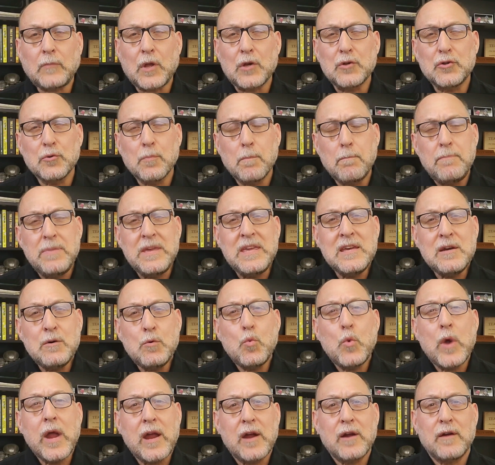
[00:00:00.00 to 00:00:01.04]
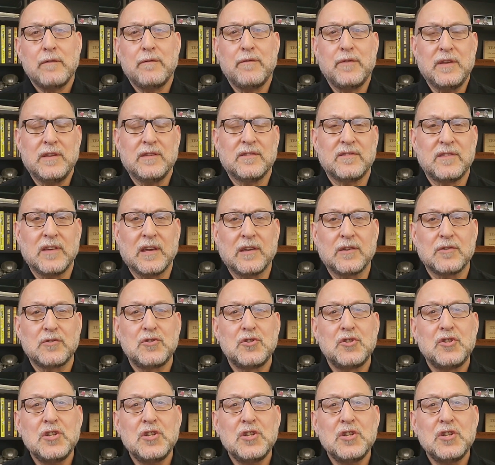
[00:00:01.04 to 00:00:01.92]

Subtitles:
So be aware of these things.